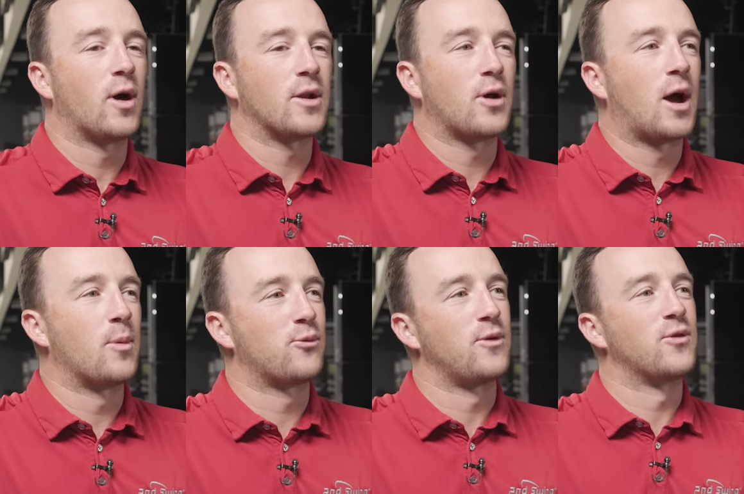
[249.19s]
I don't know how
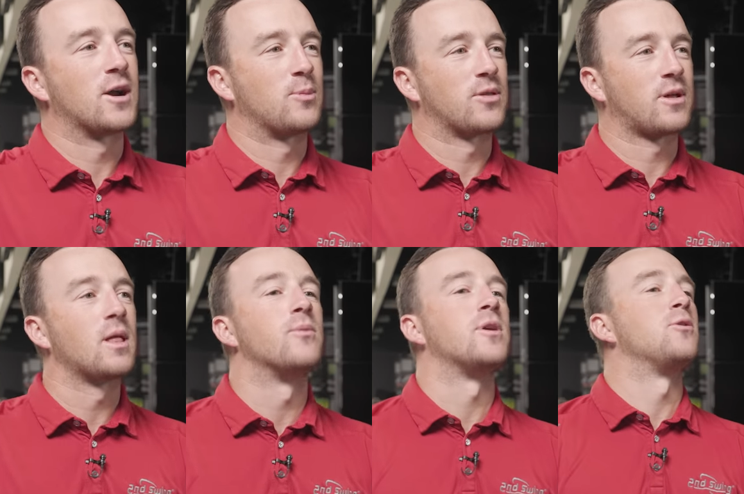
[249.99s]
much we've talked about the
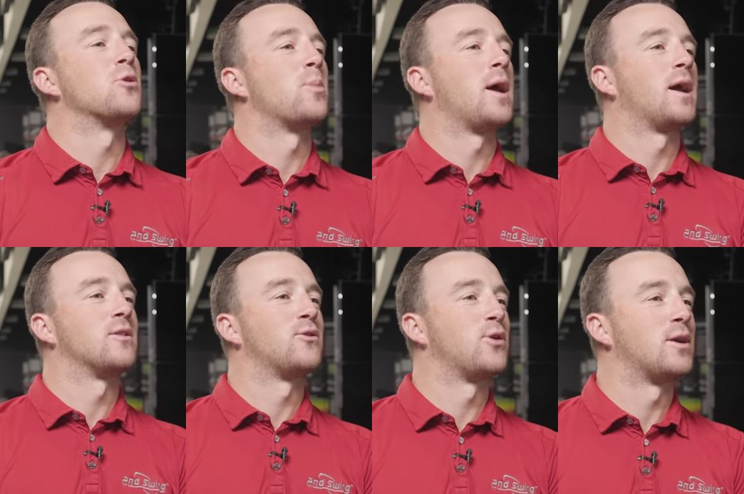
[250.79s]
clubs in your bag on
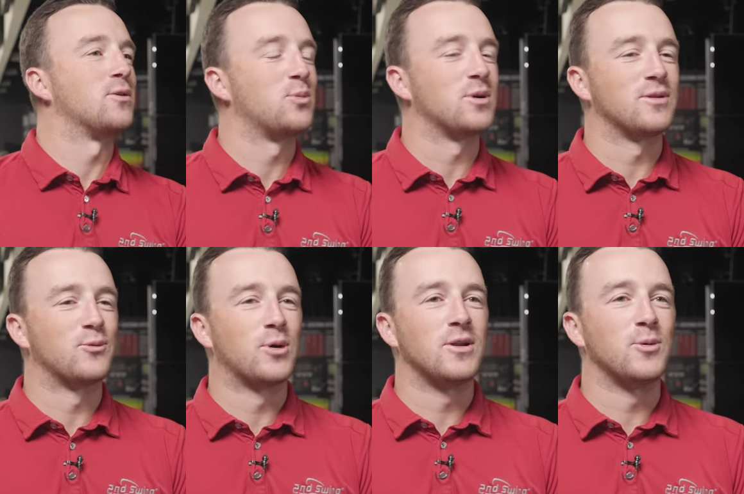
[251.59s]
the sure. channel, but
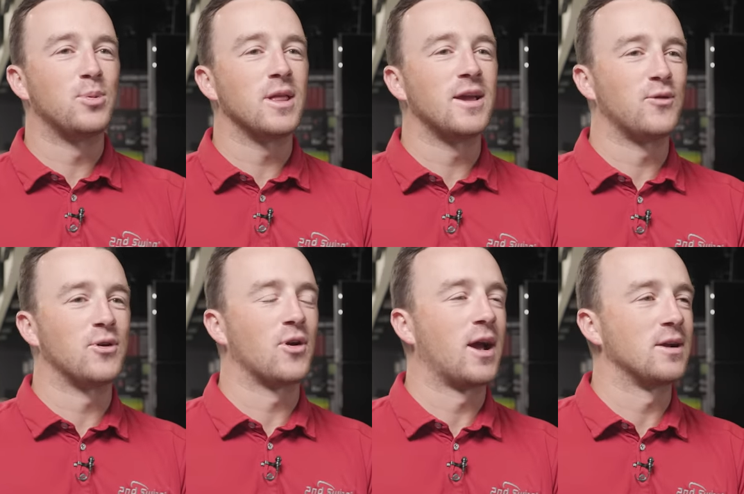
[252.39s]
what do you play for
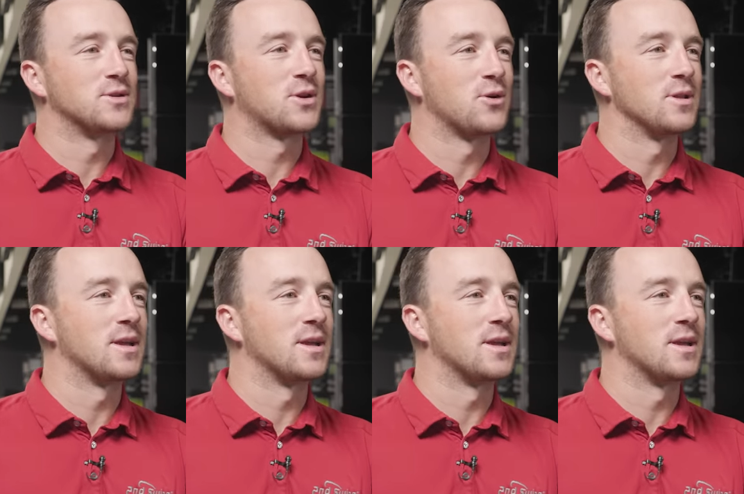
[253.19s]
your irons currently?